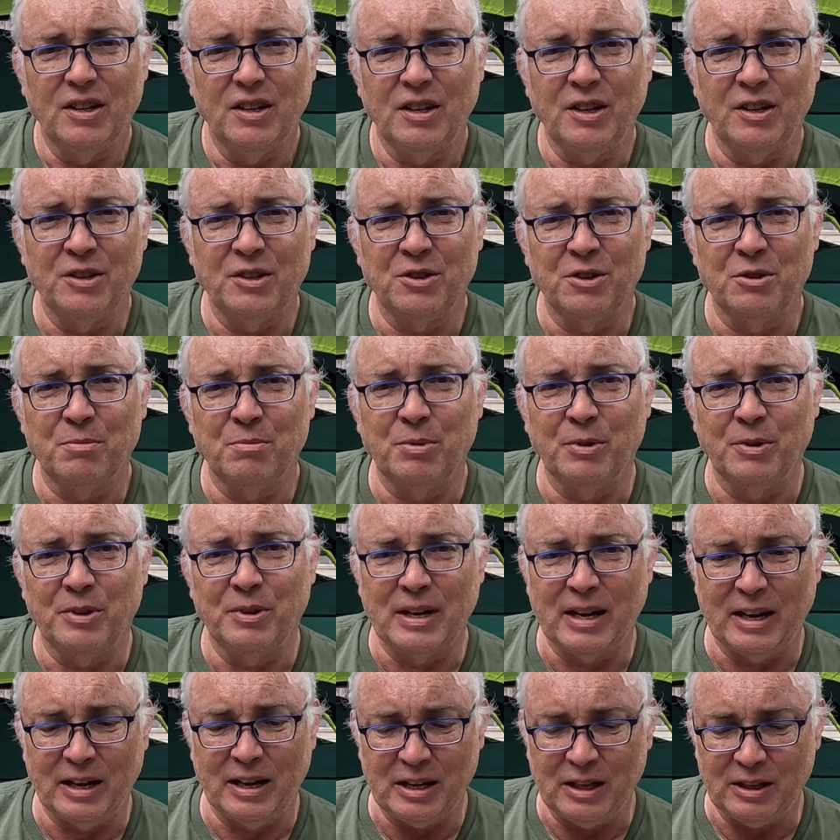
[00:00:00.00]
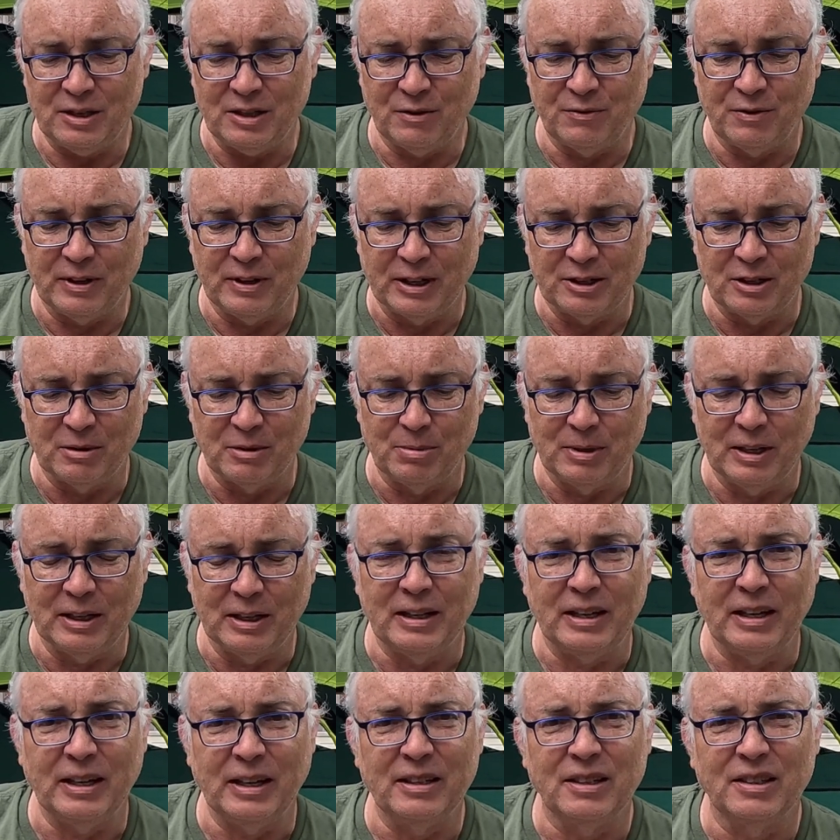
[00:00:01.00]
it's just put that heat deflector
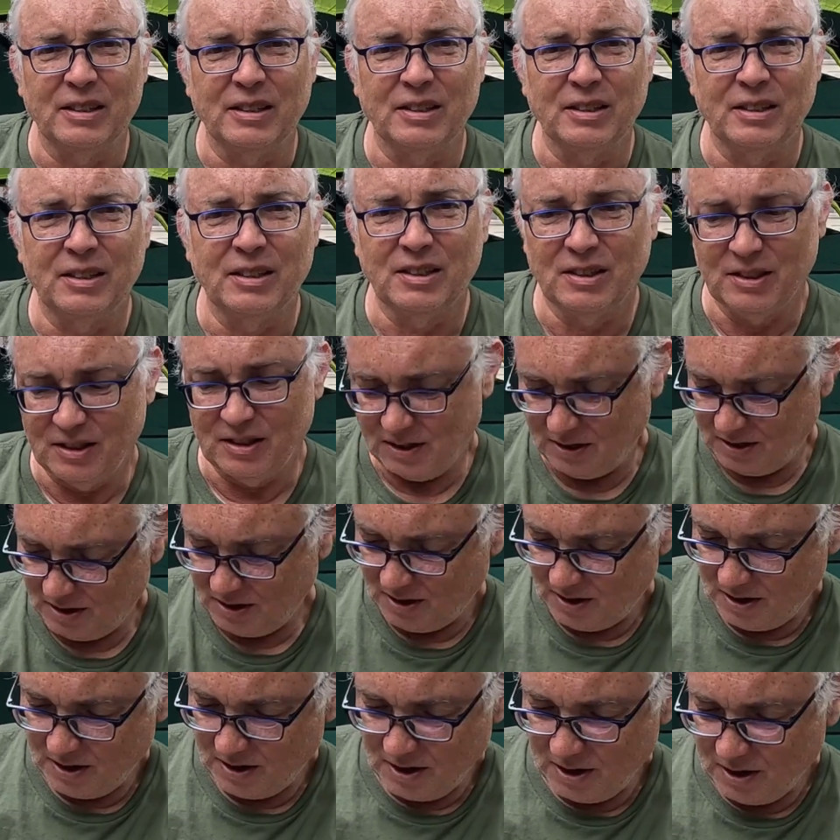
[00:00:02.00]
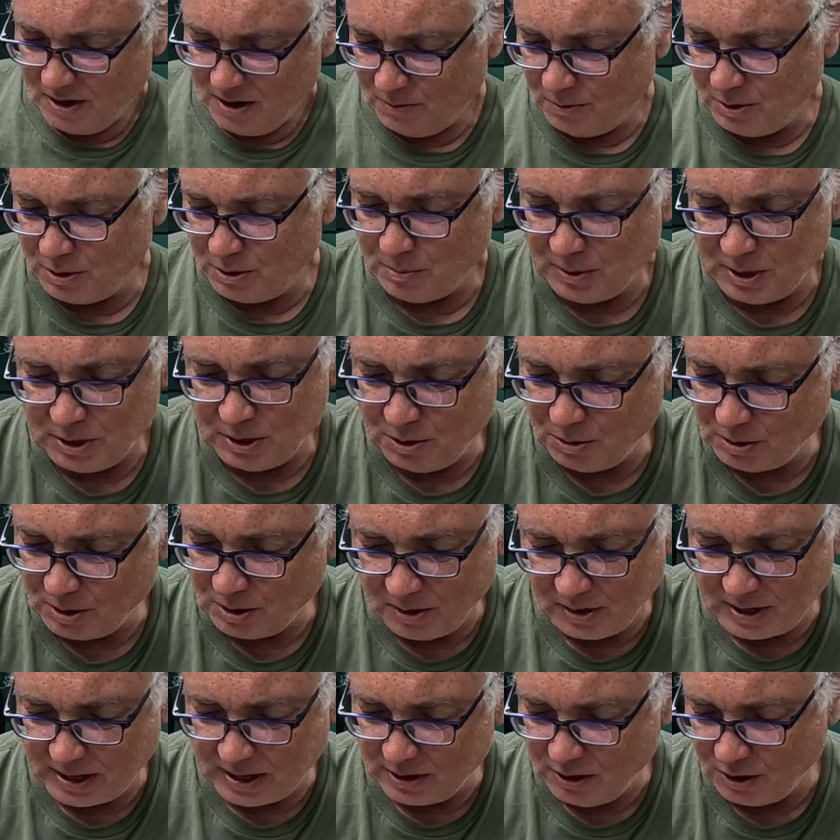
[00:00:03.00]
plate in, which means you
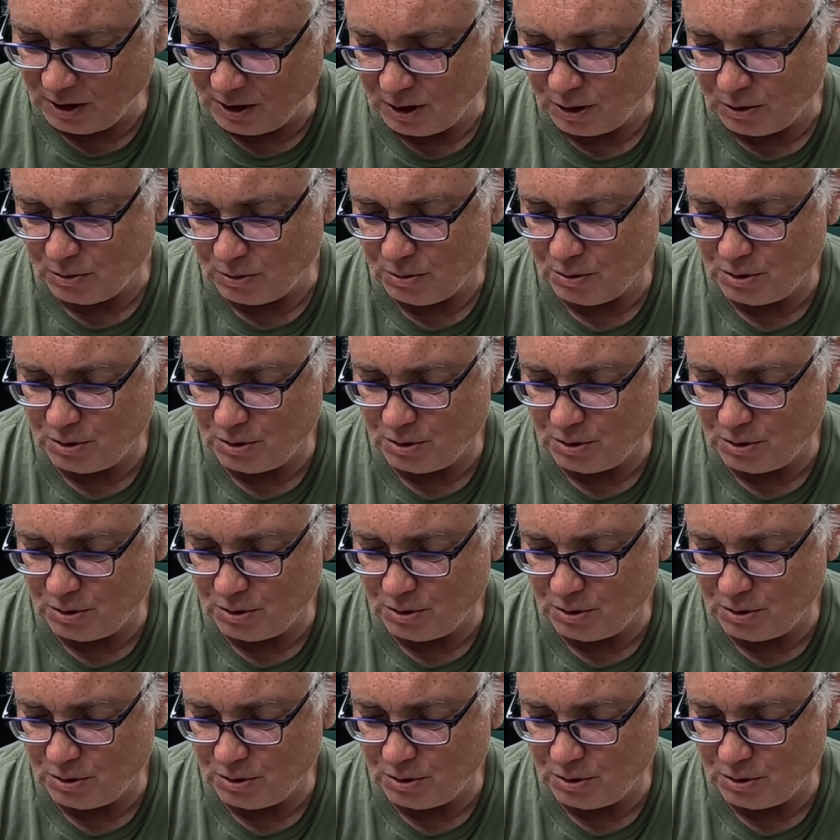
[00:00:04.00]
can then use